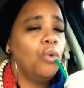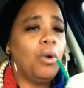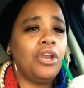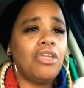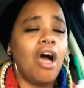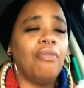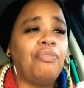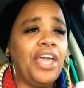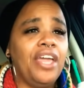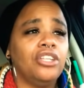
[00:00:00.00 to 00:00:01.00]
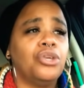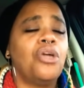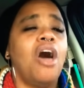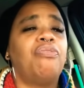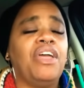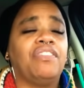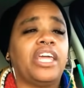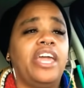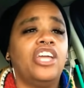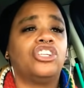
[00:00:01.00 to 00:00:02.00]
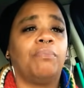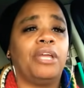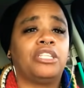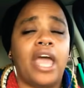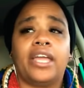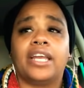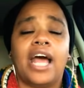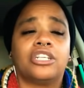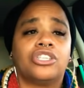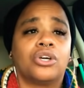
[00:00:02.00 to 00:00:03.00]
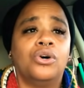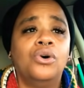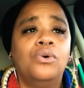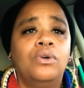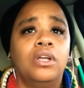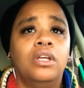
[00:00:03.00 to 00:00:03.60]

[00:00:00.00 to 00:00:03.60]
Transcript: What do y'all think? Do y'all think the kids should be taken out of school?